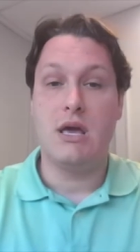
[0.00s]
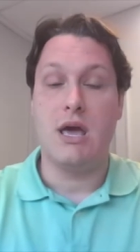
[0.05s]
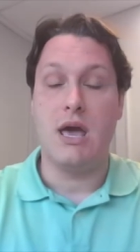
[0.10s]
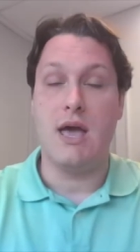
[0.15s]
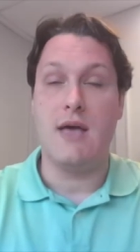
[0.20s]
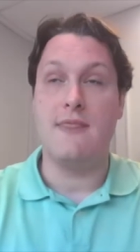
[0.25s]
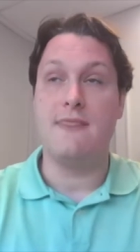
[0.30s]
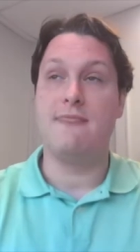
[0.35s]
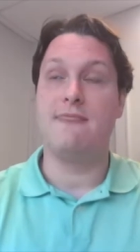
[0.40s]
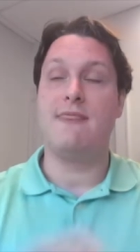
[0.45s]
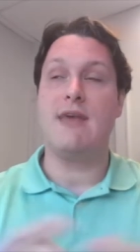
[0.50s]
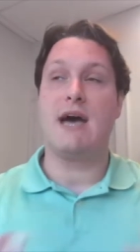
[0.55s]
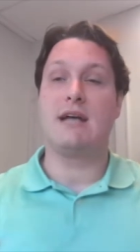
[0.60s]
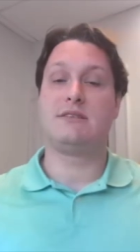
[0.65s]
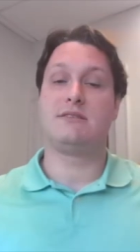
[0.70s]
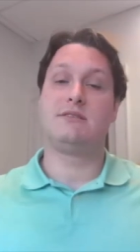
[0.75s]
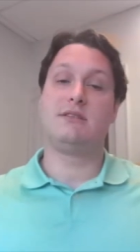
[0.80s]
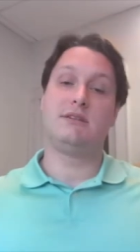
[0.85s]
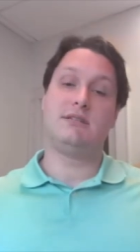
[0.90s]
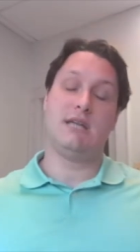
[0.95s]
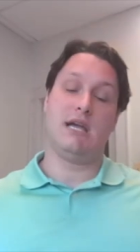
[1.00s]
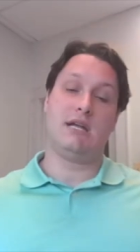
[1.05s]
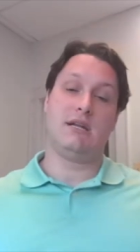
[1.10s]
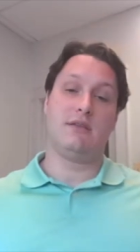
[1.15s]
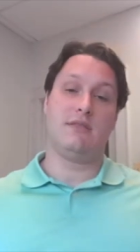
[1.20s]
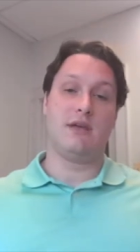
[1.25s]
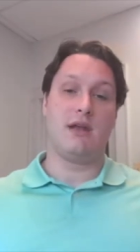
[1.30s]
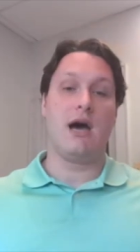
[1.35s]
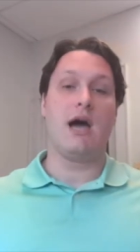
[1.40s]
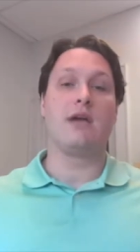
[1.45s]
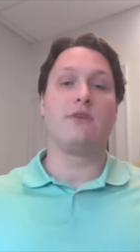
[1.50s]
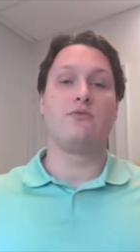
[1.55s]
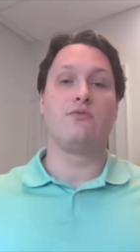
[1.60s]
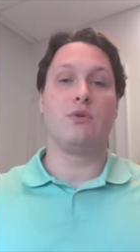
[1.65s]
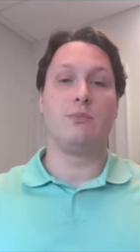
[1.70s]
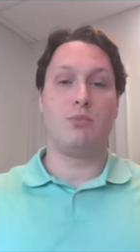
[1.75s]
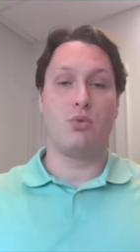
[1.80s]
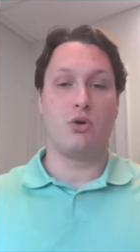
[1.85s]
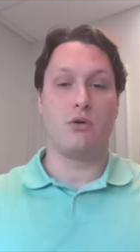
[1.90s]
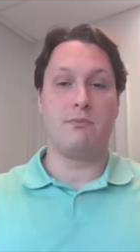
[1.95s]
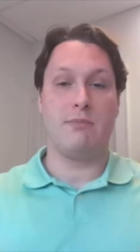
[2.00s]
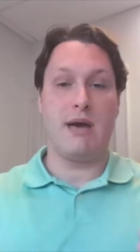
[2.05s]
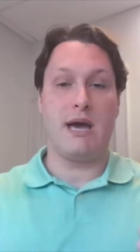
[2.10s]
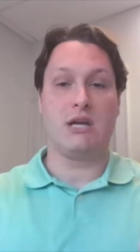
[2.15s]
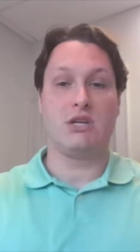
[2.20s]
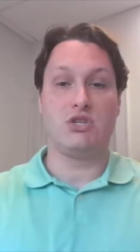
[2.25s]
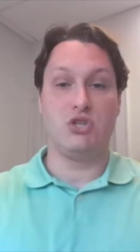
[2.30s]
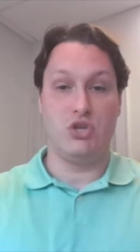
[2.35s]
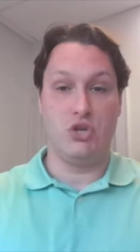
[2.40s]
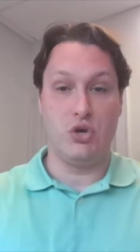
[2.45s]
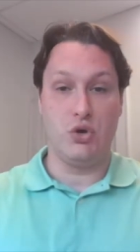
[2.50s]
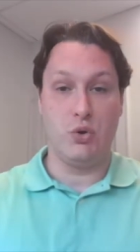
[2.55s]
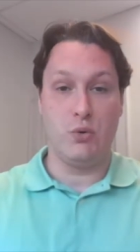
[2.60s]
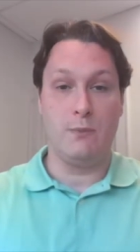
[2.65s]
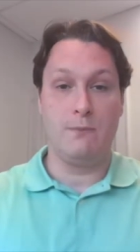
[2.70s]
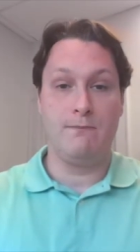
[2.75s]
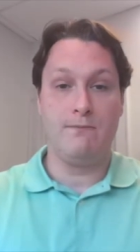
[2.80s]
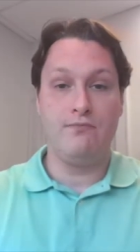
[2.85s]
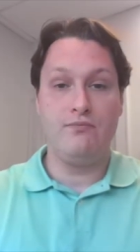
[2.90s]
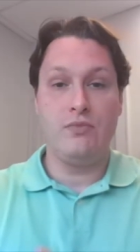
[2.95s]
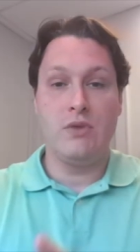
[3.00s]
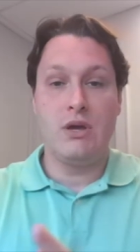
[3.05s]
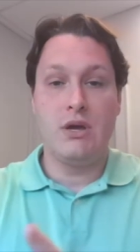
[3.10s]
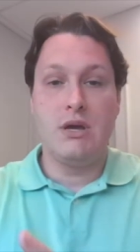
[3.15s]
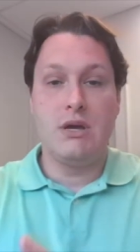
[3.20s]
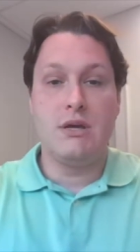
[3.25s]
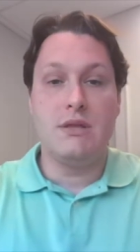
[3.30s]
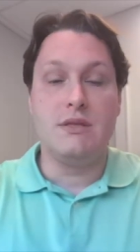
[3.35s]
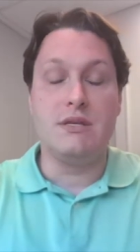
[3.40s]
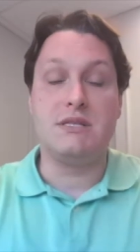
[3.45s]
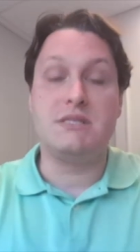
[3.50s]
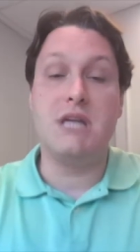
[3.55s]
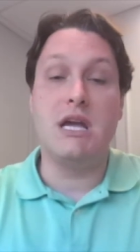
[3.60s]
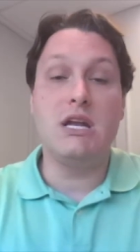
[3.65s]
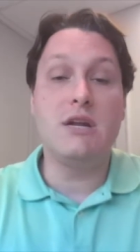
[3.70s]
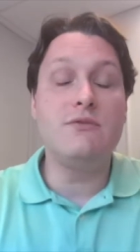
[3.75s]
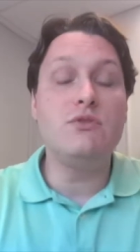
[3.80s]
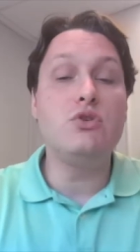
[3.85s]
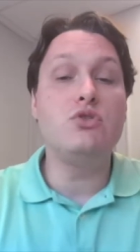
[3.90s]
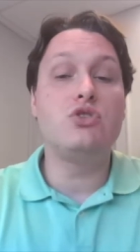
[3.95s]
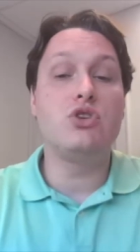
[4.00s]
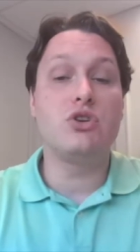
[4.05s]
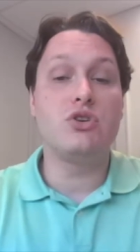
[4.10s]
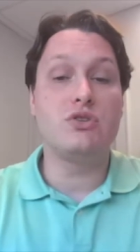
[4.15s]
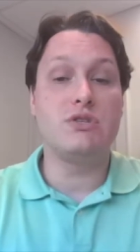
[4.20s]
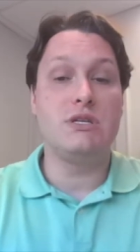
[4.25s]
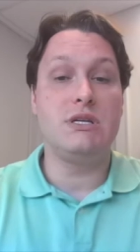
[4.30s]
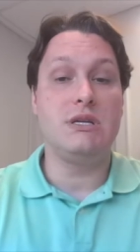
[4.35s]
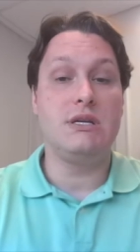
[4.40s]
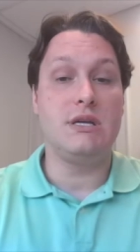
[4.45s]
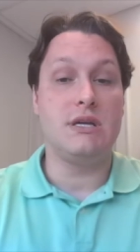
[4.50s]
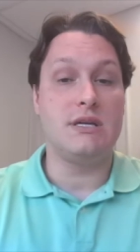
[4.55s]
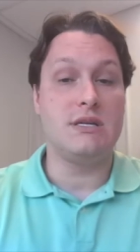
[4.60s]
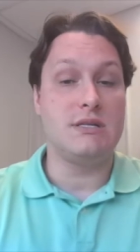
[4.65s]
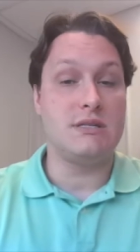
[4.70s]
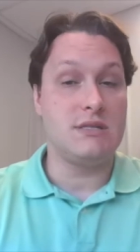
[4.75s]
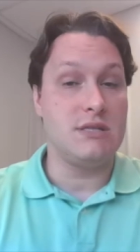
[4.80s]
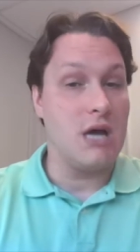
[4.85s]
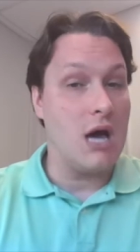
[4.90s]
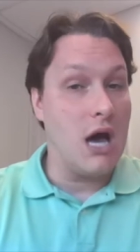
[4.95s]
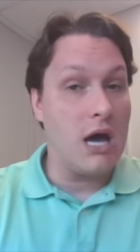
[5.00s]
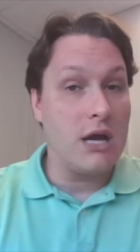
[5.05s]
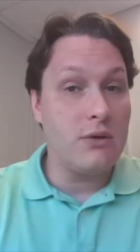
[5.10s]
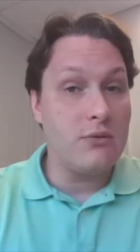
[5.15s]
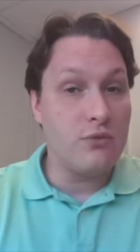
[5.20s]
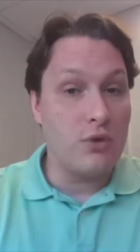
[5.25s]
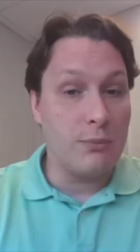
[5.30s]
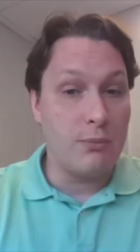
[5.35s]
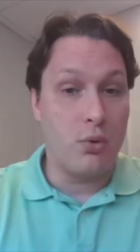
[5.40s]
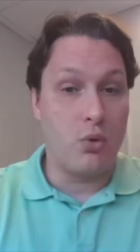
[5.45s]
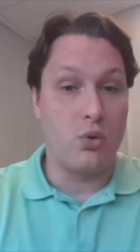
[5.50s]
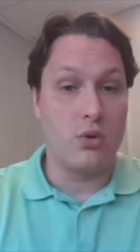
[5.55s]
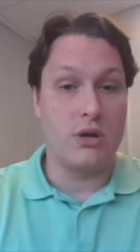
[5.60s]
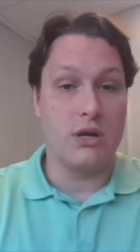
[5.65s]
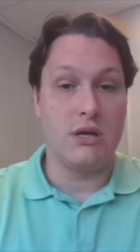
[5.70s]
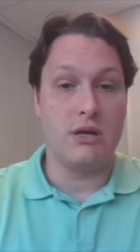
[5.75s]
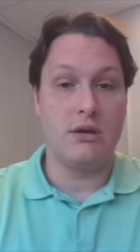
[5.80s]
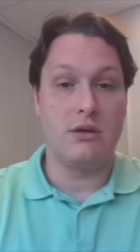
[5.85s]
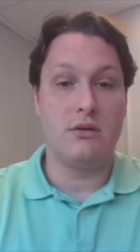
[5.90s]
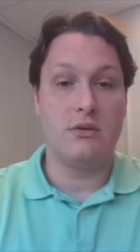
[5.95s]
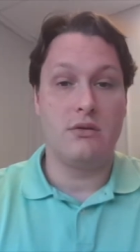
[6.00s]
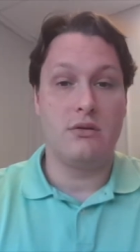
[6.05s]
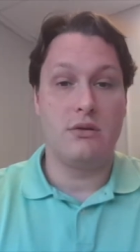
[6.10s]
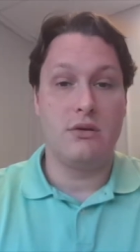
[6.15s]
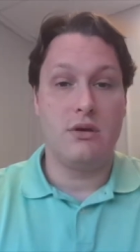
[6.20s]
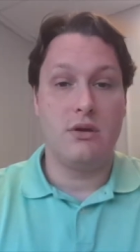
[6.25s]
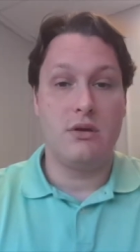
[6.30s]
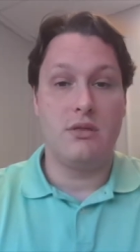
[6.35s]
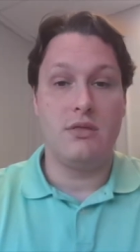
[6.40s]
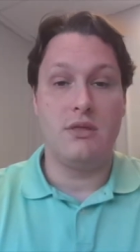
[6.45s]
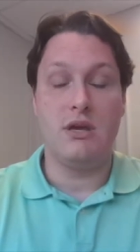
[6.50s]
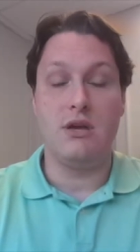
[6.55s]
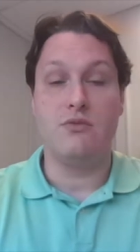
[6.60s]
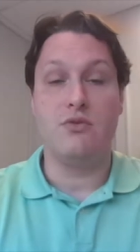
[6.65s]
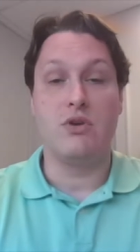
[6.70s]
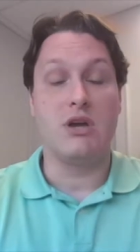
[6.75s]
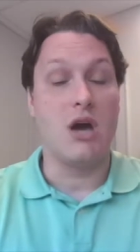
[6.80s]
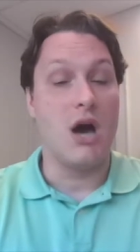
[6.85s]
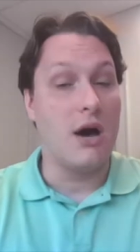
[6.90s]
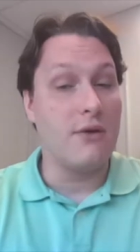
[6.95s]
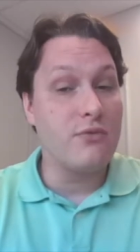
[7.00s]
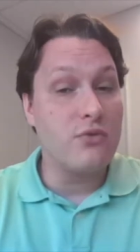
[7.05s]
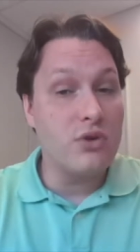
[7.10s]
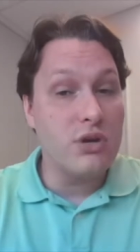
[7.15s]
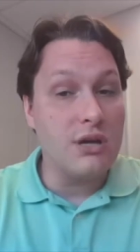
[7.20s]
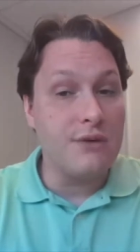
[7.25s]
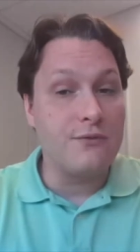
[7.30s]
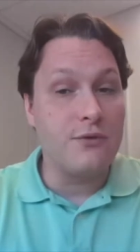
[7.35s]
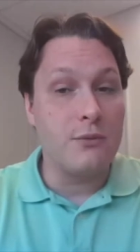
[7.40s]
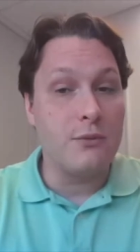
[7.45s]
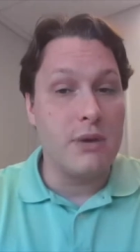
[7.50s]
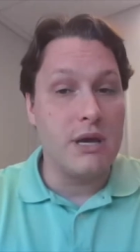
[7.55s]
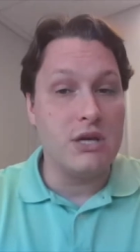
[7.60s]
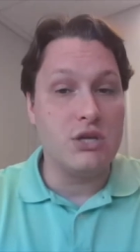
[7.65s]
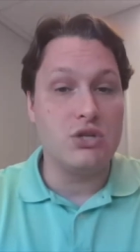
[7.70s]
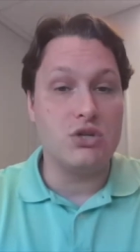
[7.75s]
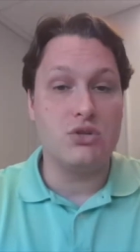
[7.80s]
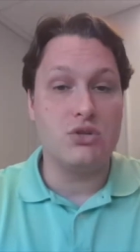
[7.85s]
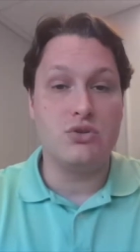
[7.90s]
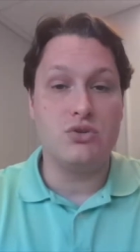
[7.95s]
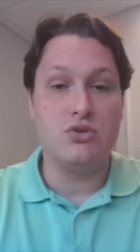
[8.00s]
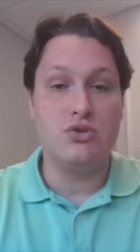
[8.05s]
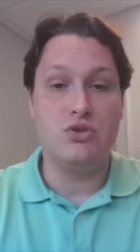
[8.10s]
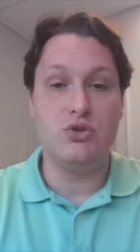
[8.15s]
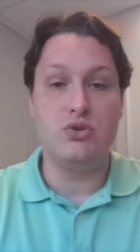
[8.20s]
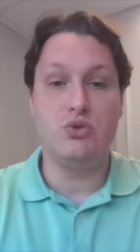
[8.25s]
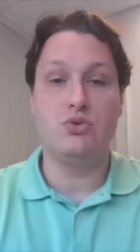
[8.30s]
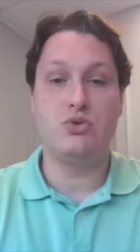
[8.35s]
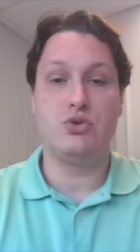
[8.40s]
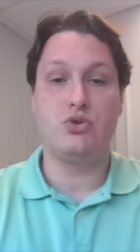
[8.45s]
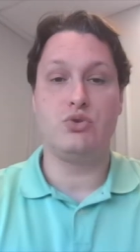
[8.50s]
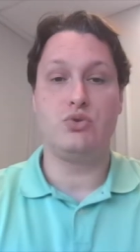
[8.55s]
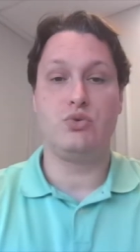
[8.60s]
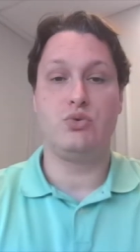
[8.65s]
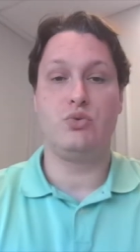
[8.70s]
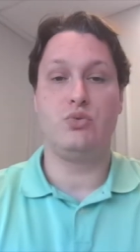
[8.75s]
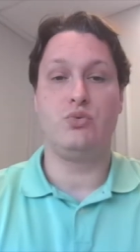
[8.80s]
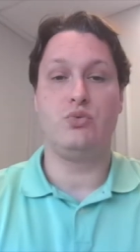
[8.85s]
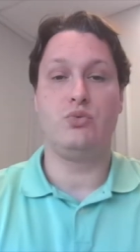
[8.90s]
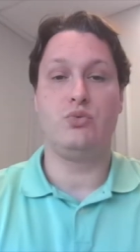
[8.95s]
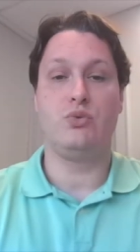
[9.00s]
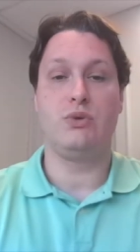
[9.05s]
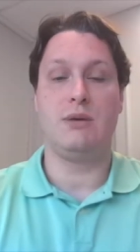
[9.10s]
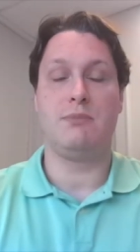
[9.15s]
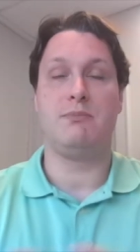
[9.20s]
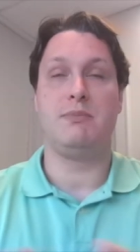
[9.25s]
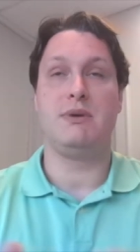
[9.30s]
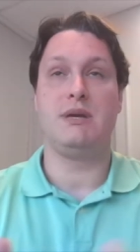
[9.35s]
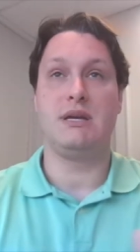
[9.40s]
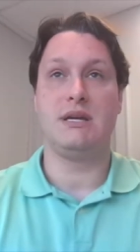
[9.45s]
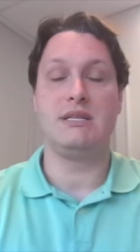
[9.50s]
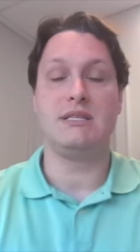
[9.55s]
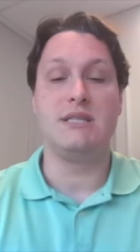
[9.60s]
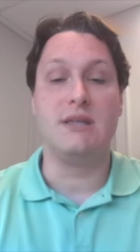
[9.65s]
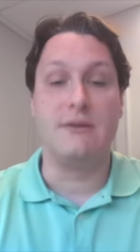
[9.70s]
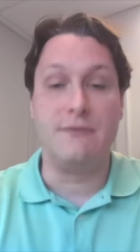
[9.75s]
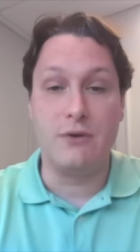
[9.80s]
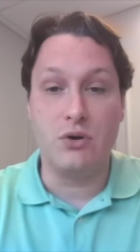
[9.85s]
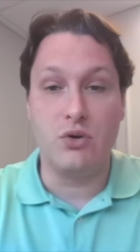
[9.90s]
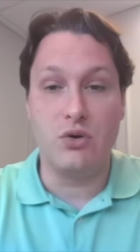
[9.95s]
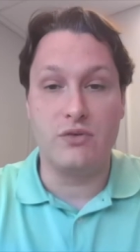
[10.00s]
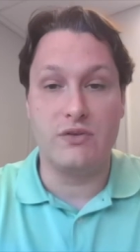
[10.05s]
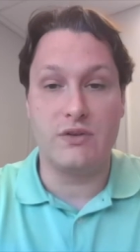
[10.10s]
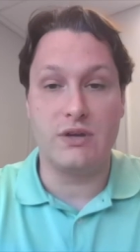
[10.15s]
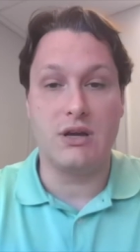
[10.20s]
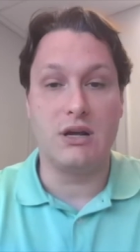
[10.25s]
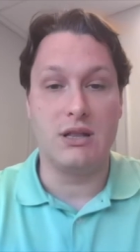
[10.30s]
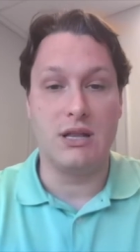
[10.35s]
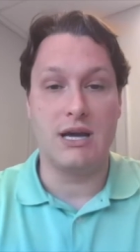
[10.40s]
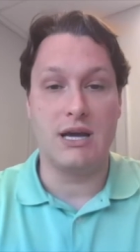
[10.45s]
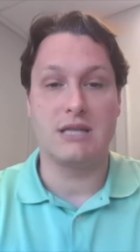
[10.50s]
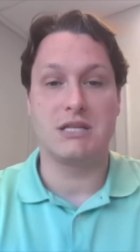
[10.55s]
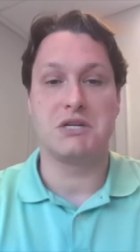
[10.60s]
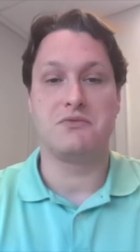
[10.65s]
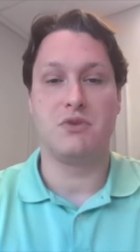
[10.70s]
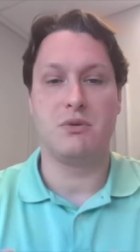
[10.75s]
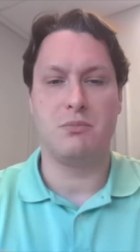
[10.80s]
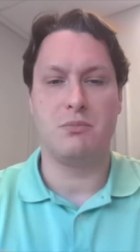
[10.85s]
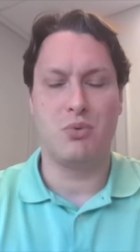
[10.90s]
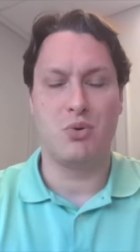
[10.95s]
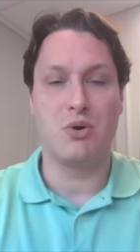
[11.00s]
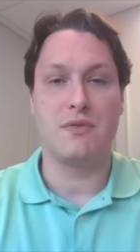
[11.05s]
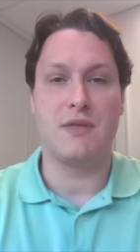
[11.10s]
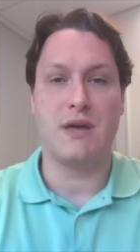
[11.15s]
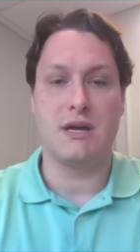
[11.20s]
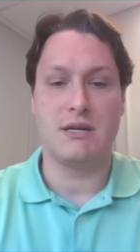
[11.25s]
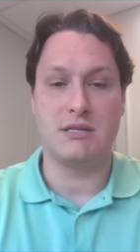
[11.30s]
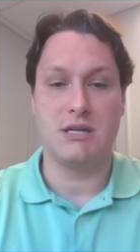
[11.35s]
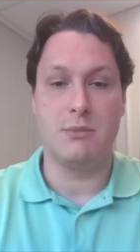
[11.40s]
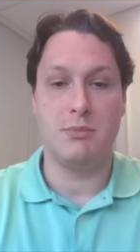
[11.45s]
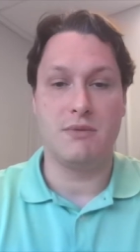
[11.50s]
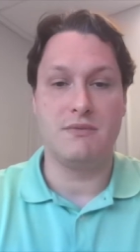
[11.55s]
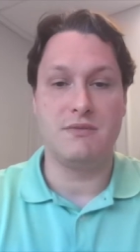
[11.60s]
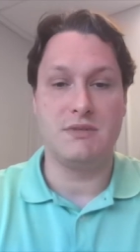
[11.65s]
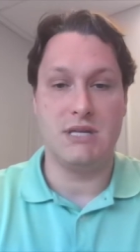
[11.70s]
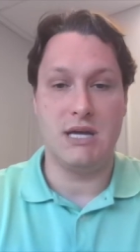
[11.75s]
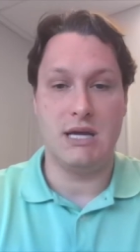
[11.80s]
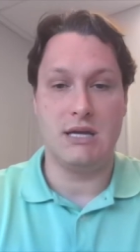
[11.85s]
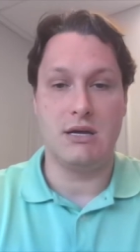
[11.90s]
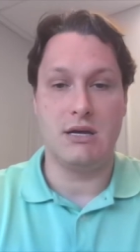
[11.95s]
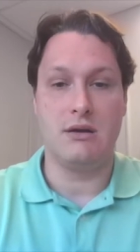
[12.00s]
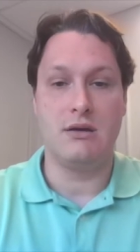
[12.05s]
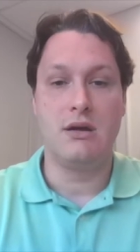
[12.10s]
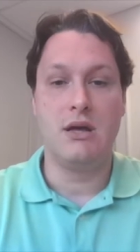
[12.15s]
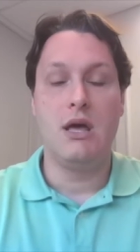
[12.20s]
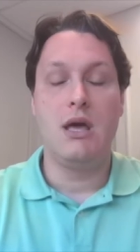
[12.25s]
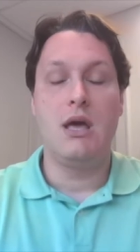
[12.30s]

and that's the data that I report back to you. The state of New Jersey is not reporting the recovery information due to it being difficult to collect and report that type of data,